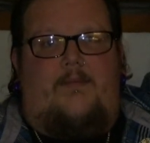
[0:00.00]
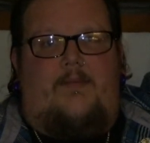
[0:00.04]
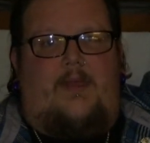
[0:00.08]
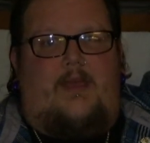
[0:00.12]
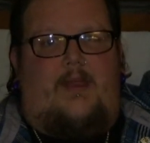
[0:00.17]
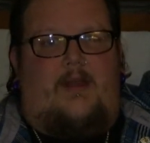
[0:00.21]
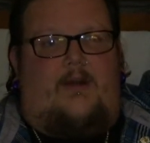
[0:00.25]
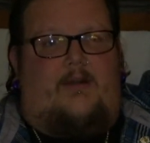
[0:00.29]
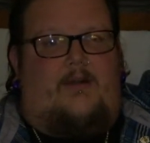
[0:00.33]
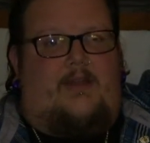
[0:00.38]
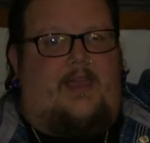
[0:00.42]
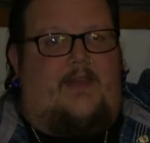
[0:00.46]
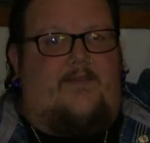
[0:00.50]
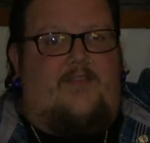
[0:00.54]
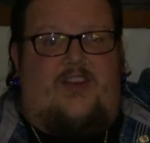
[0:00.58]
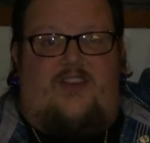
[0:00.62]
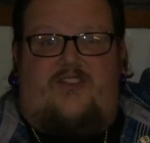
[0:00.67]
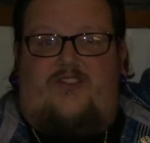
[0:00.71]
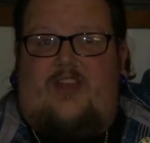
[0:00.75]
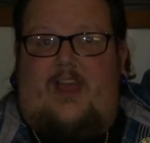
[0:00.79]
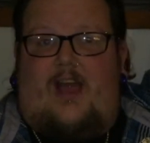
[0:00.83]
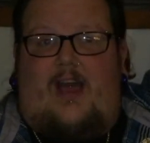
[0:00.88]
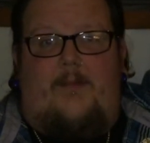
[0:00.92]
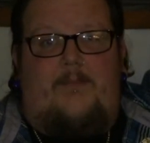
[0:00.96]
you know, give it a
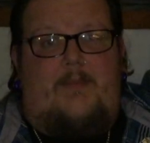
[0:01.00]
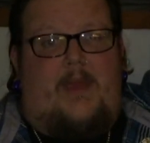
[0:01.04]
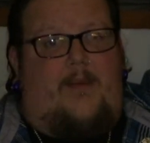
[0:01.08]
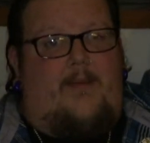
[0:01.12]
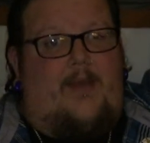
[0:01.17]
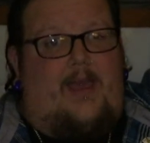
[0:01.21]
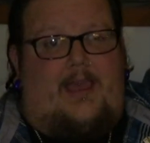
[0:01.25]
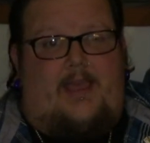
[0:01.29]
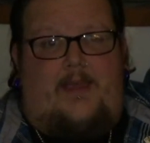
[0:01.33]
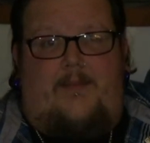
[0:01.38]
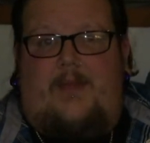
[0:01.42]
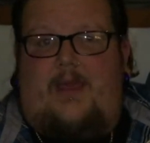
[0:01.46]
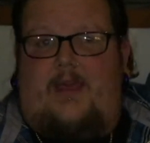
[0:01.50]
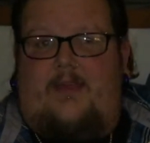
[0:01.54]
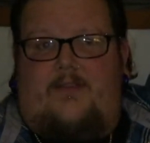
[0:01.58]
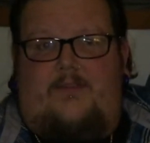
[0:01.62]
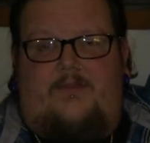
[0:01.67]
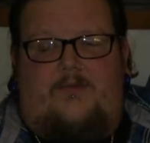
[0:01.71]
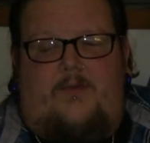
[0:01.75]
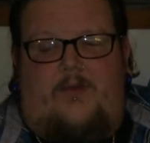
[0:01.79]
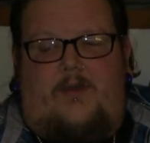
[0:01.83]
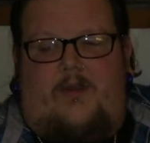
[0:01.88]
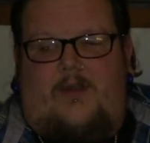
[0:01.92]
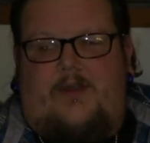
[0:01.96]
shot. Maybe I can make
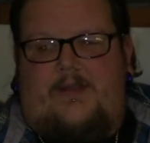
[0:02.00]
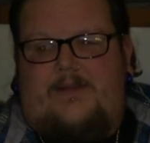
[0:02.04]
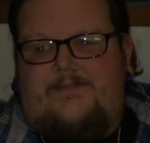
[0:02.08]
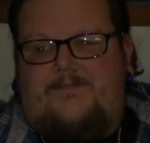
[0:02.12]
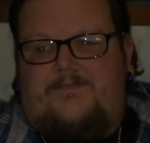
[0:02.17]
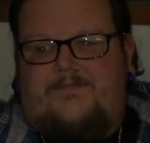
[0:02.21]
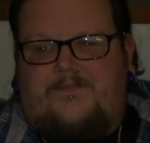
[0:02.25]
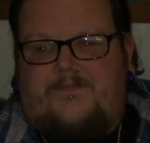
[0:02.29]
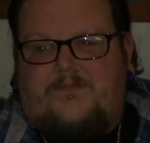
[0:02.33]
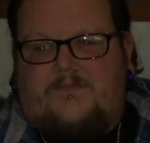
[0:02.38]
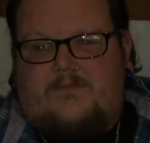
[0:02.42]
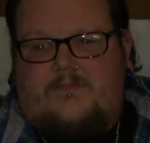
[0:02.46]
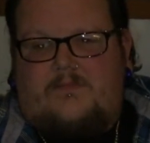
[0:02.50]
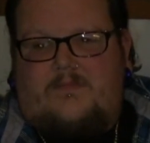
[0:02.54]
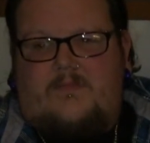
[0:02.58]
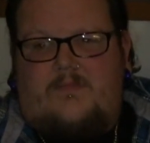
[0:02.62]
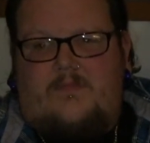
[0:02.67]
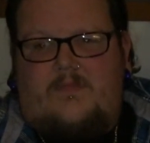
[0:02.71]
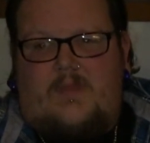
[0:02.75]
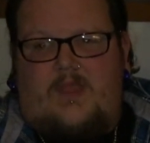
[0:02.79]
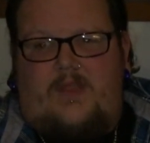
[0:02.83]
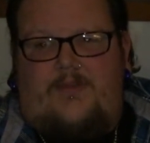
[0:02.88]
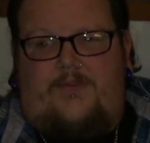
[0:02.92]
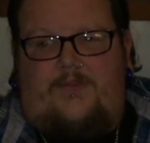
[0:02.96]
this work.
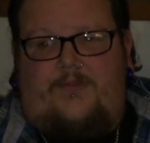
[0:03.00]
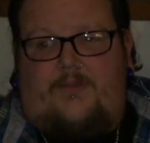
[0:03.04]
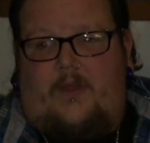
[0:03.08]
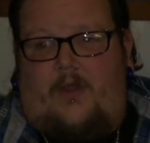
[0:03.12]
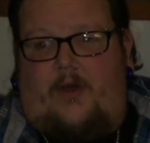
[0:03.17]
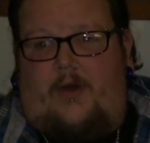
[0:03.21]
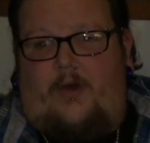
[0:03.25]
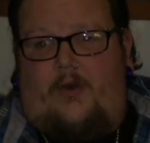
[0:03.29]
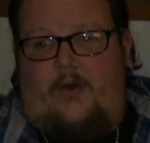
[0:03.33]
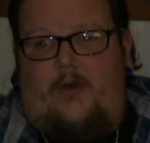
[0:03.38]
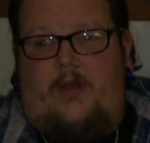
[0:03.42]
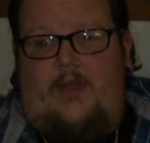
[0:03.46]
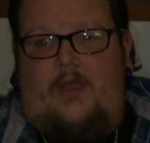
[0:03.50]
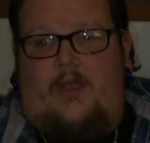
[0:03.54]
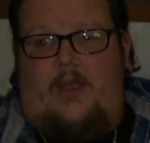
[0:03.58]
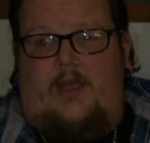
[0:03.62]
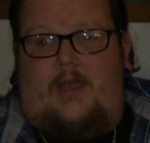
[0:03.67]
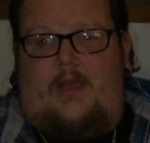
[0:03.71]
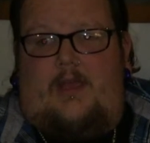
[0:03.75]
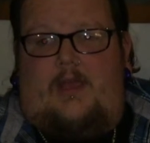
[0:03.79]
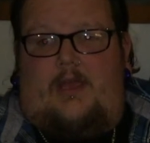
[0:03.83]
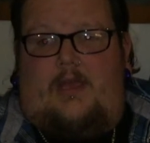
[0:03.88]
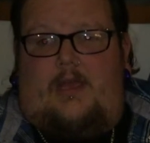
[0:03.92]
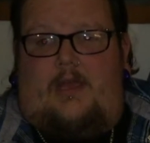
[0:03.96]
So
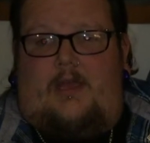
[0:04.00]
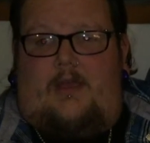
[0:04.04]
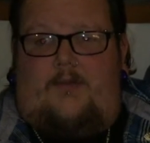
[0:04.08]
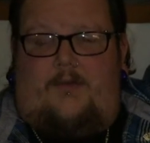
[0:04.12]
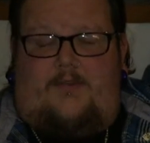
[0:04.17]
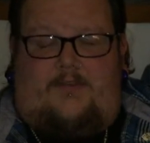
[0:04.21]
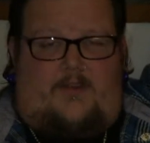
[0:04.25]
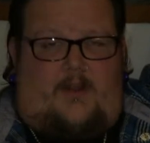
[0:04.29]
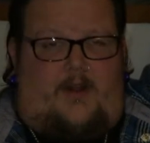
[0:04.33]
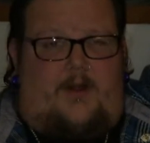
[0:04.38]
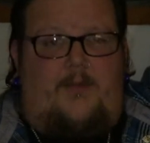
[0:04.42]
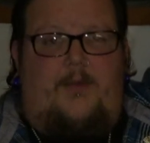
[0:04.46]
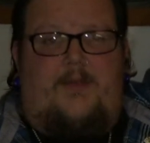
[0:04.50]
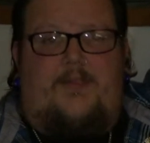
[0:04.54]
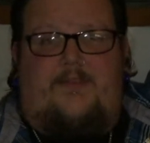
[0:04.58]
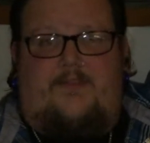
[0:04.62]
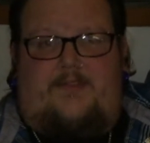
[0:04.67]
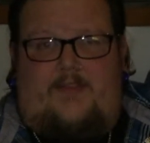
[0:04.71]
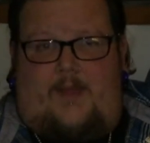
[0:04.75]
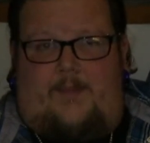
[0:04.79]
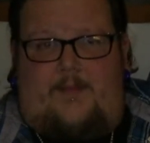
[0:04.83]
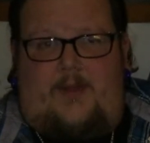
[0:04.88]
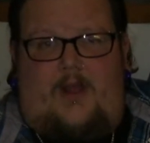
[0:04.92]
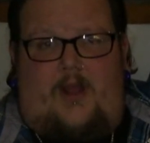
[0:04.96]
we started with the
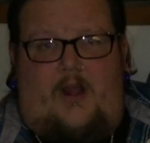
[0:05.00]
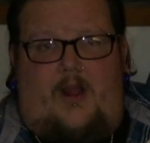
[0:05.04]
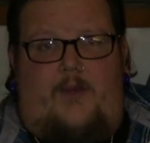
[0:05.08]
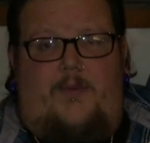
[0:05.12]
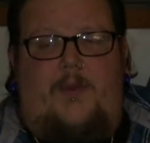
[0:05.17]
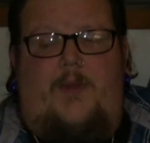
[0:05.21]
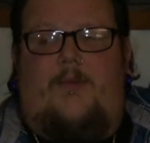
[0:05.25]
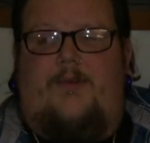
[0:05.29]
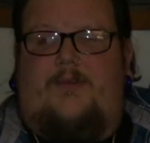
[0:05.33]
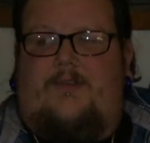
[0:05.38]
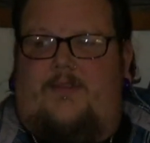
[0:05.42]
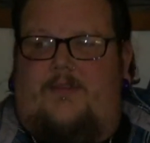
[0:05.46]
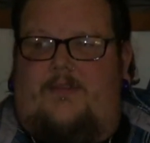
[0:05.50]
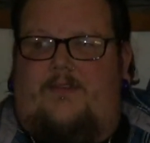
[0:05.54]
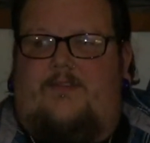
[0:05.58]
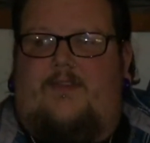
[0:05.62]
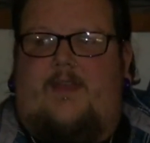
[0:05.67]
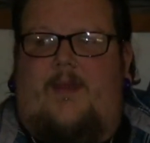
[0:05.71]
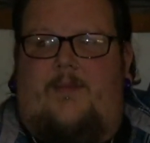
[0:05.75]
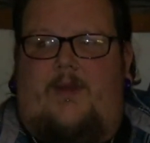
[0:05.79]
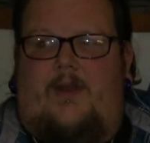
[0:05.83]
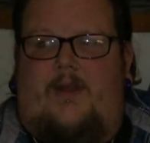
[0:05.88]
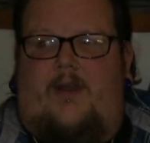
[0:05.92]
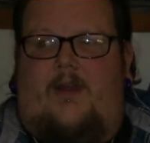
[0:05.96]
seminar. We went to the
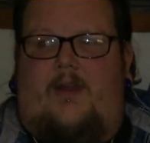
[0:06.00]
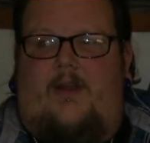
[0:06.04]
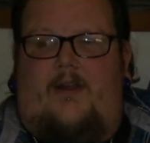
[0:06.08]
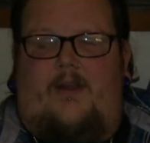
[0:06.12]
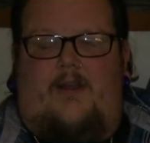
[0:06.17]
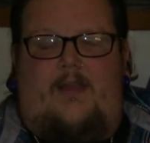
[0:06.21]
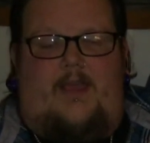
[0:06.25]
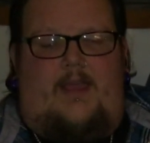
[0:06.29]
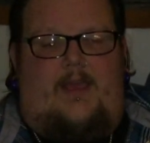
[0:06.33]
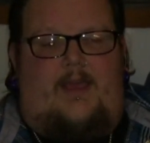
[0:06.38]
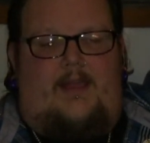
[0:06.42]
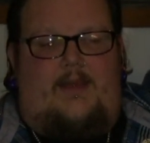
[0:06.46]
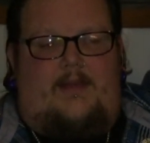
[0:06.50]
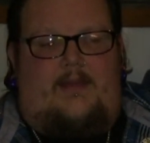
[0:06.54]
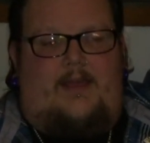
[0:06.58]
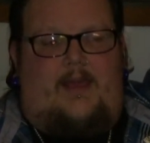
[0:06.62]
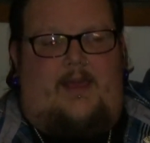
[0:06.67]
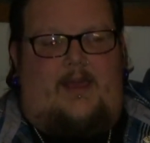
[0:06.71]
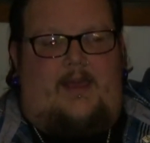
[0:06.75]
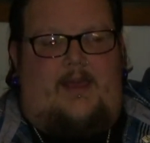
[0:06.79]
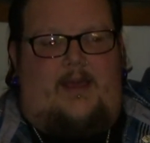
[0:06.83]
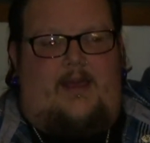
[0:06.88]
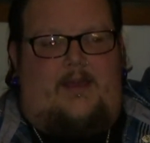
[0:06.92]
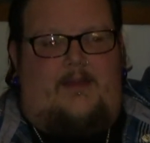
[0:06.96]
seminar, and
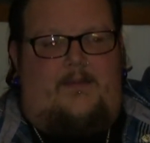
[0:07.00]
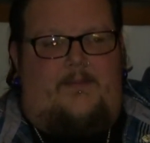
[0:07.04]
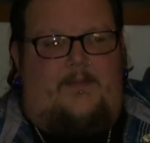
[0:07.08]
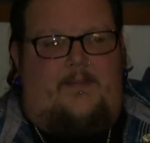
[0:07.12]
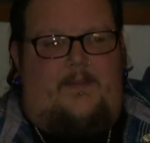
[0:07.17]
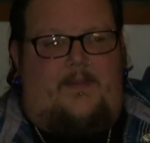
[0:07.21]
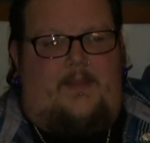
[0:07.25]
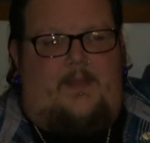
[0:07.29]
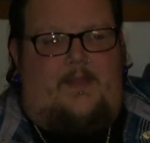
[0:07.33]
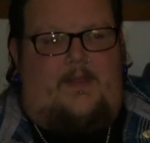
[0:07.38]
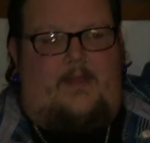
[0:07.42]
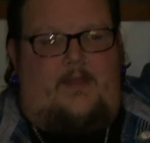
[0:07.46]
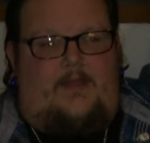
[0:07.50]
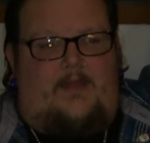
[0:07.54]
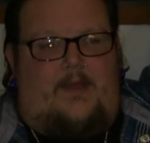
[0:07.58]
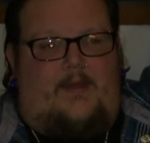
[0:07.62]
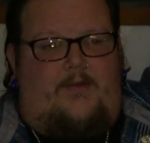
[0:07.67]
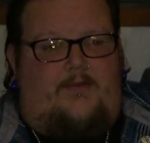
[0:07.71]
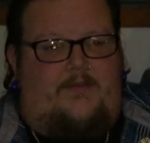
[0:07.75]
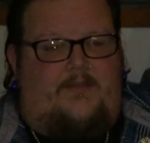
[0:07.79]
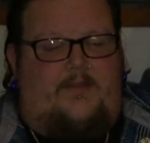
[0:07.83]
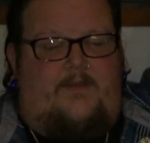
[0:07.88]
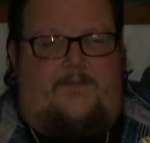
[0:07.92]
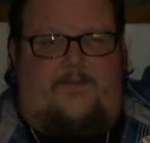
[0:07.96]

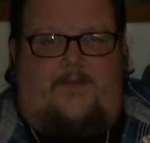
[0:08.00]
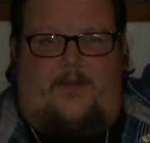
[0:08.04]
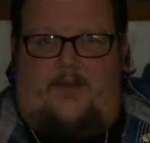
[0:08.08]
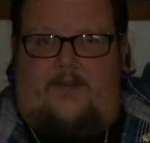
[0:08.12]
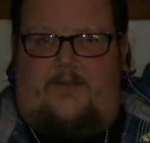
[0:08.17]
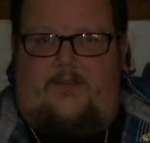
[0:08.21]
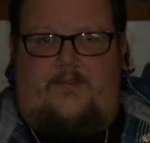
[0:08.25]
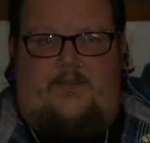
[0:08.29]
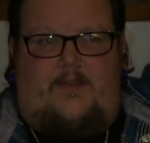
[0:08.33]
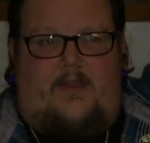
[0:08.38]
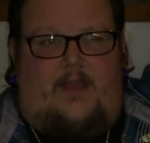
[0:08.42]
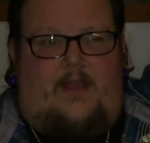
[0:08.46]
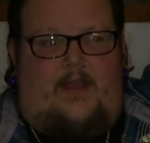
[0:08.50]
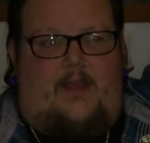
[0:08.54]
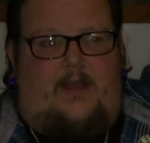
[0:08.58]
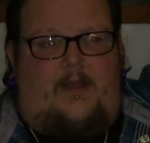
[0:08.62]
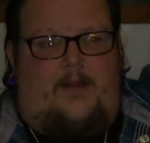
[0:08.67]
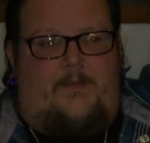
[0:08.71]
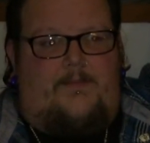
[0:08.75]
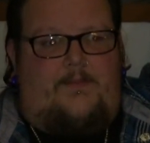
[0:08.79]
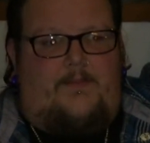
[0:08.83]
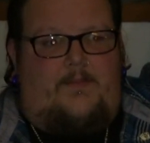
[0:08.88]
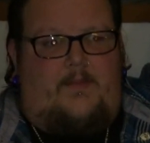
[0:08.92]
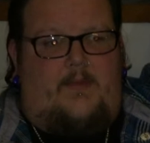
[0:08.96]
that was the first,
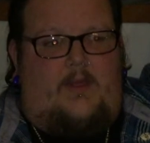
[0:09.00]
the